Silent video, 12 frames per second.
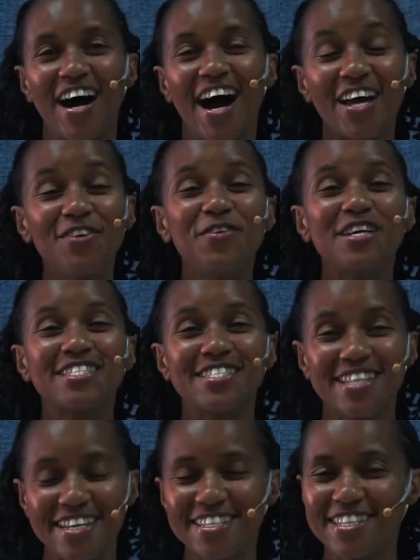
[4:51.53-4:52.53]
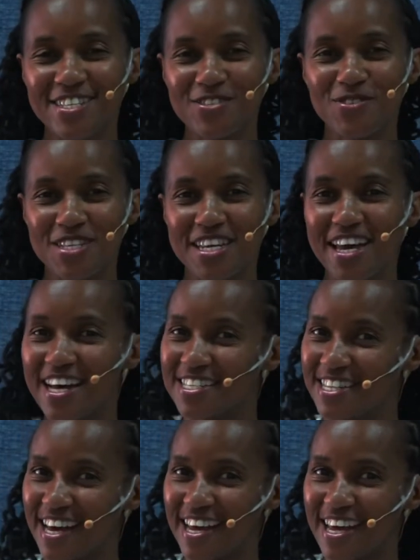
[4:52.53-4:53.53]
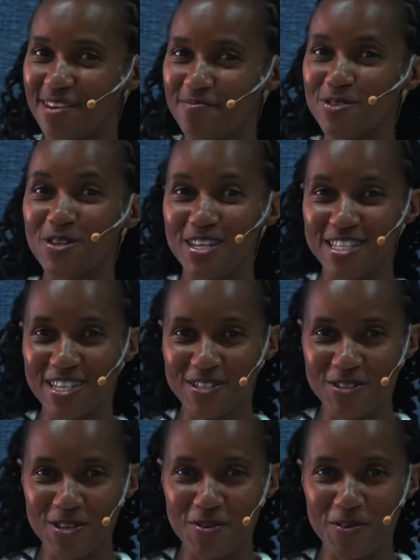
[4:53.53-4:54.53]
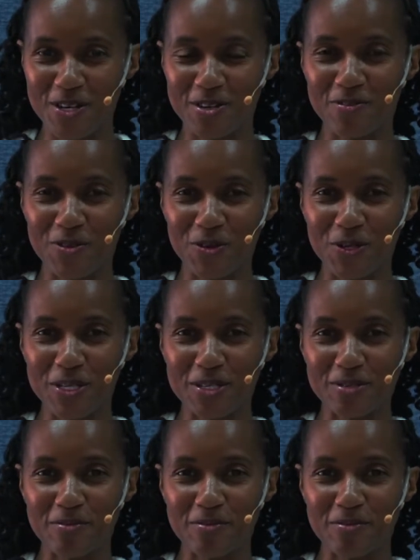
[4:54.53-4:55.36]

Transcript: Are you excited today as I am to listen to the word of God?